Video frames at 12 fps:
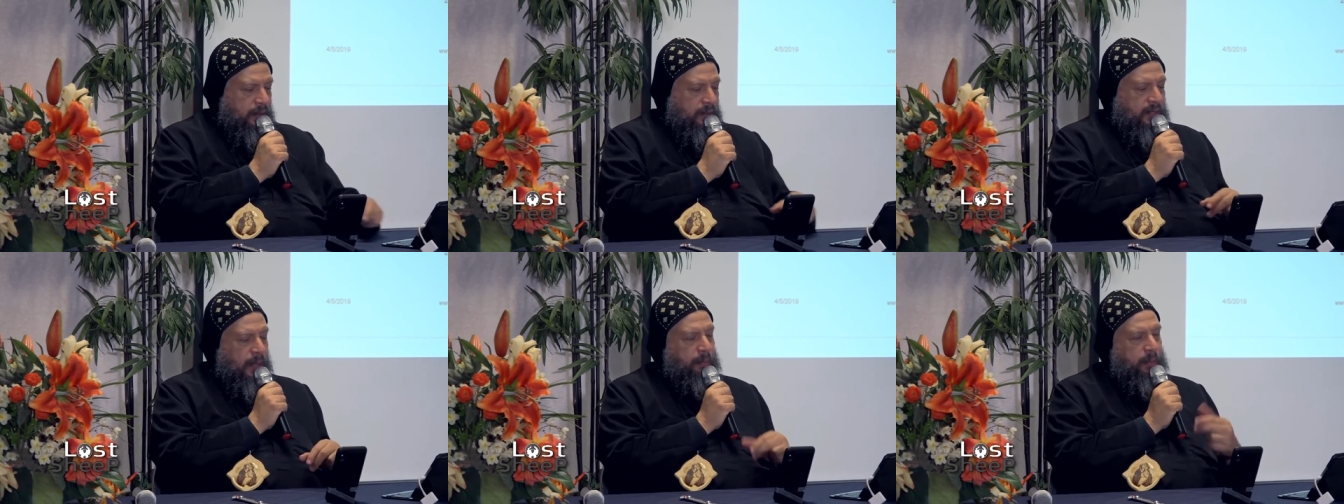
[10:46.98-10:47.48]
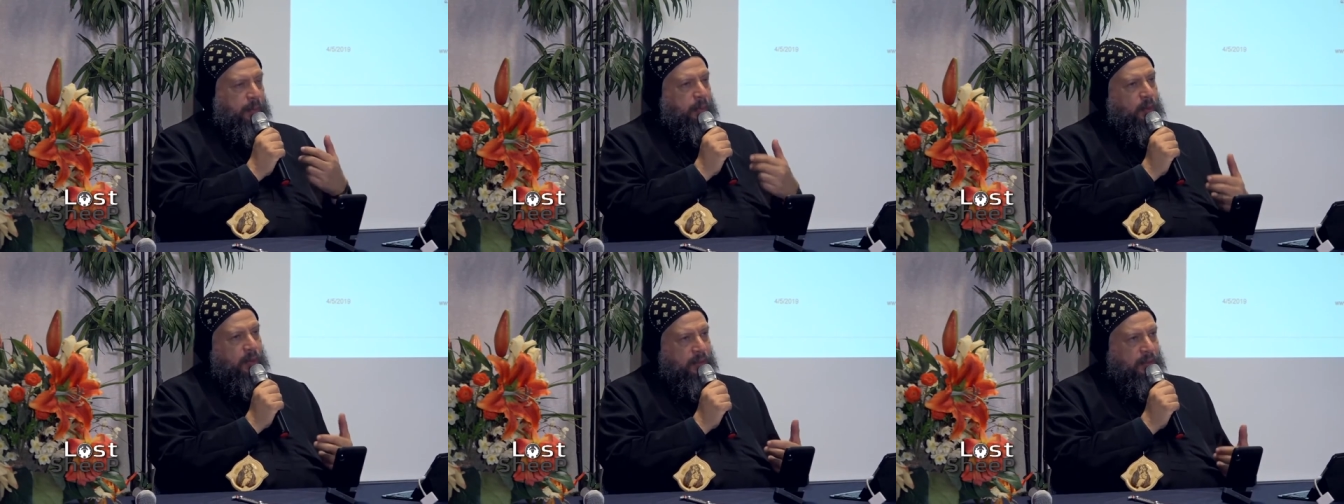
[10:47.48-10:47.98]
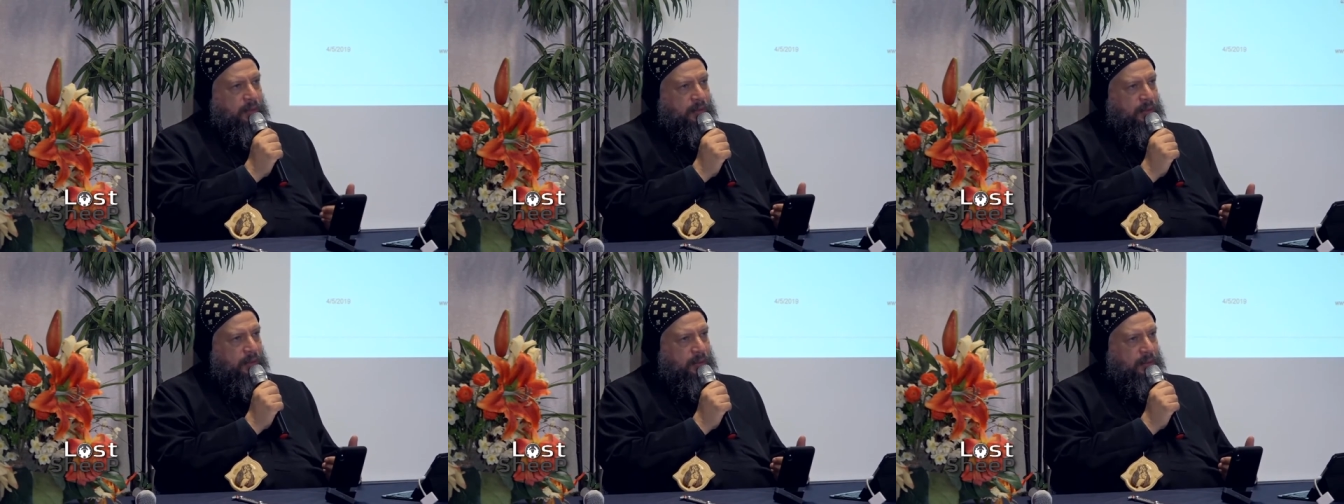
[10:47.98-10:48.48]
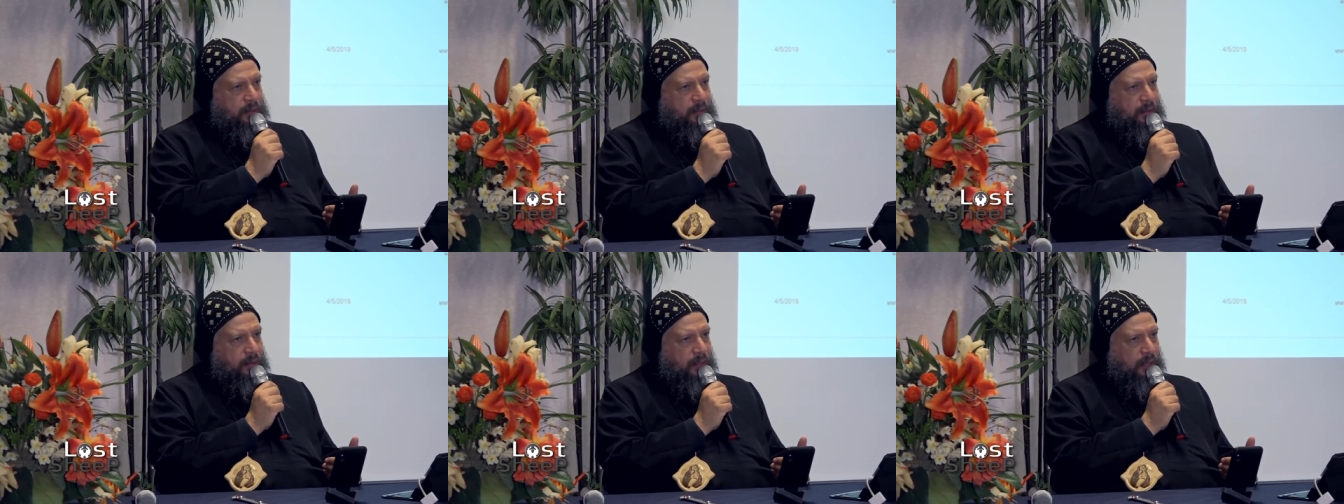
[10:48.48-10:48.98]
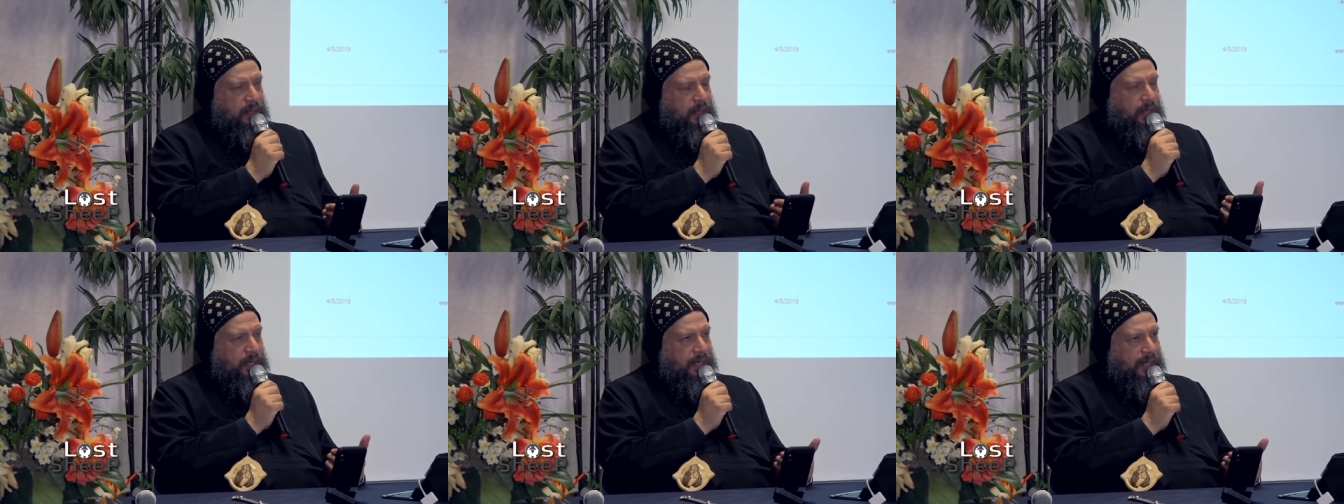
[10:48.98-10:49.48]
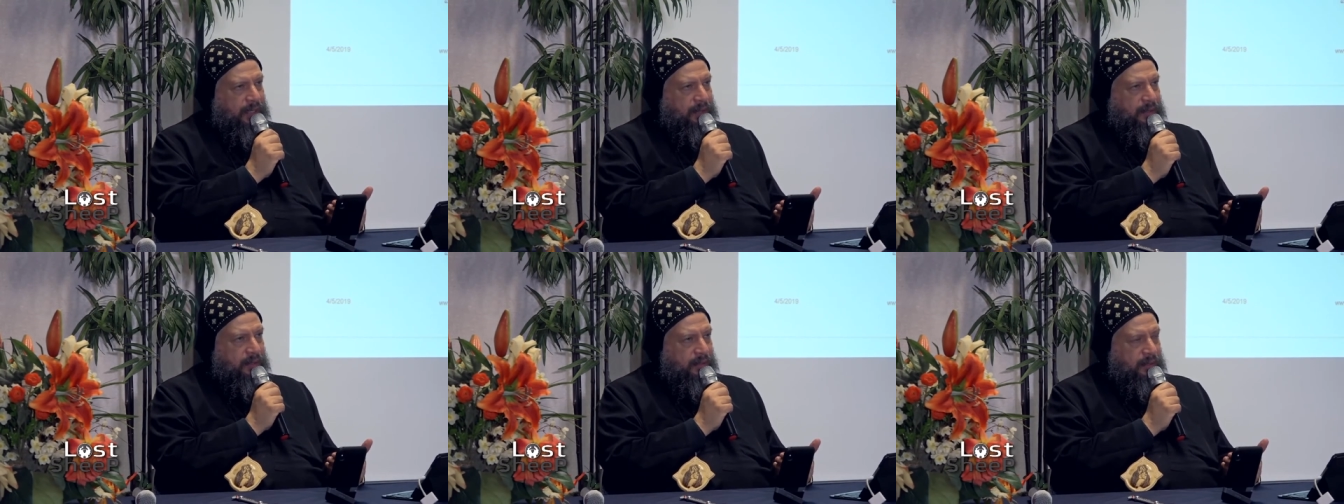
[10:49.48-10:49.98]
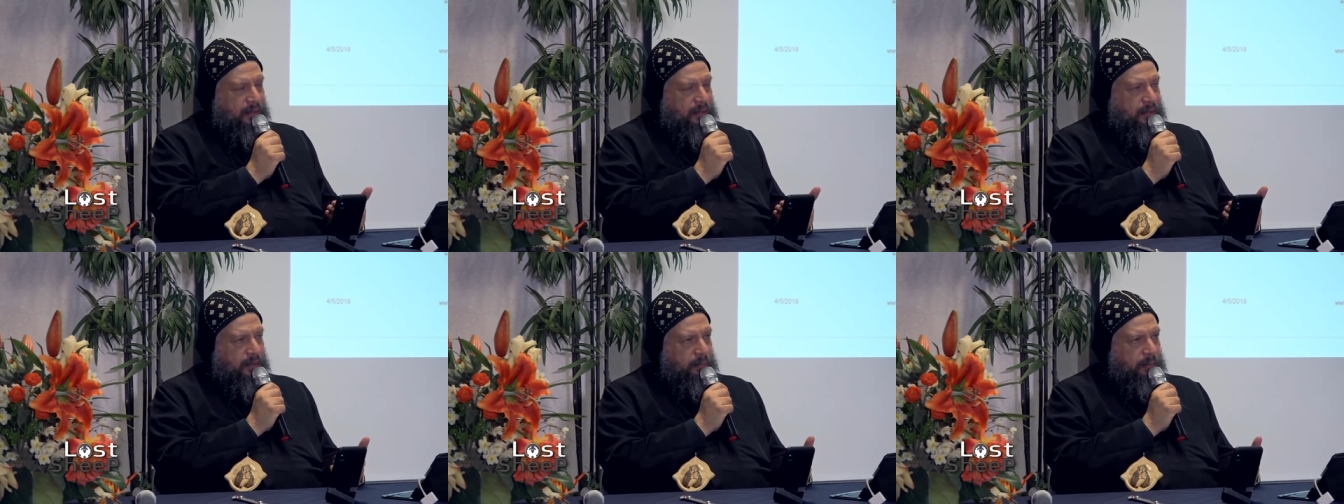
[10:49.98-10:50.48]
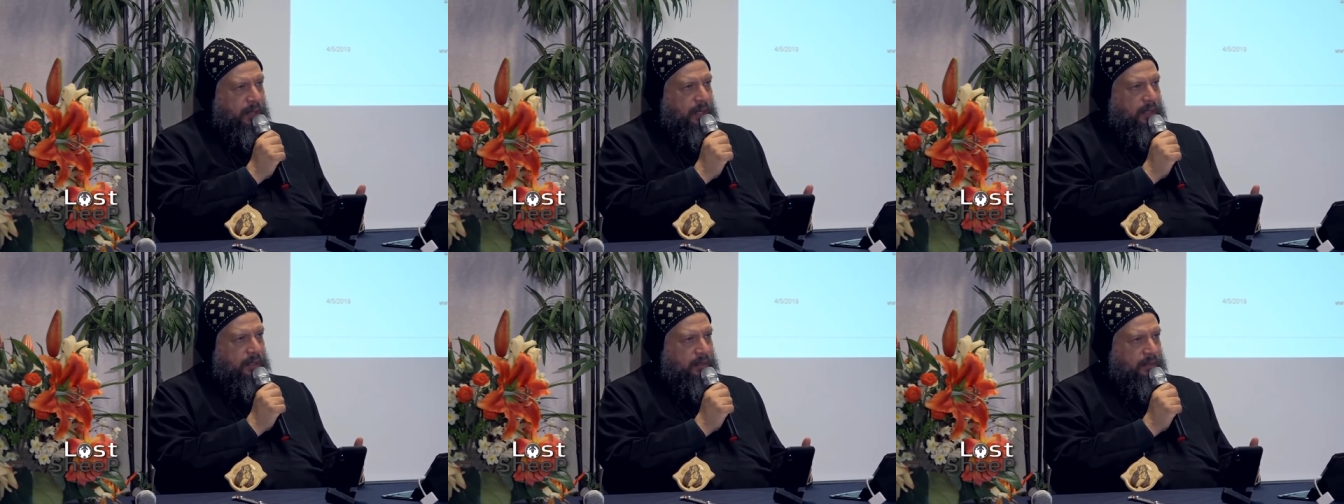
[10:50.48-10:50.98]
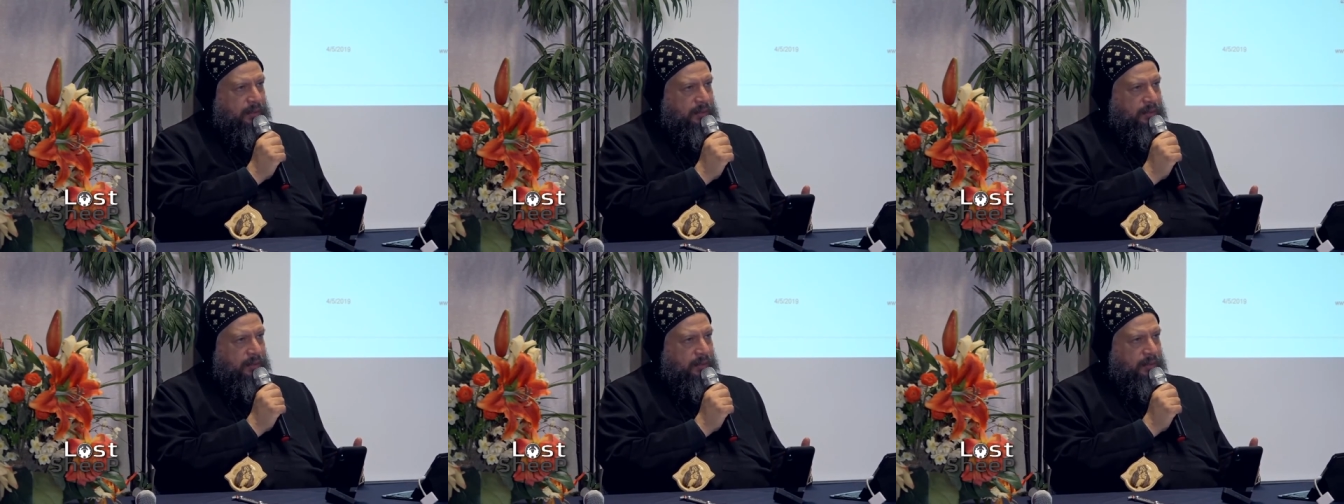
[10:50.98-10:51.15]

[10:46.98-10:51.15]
Some people are led by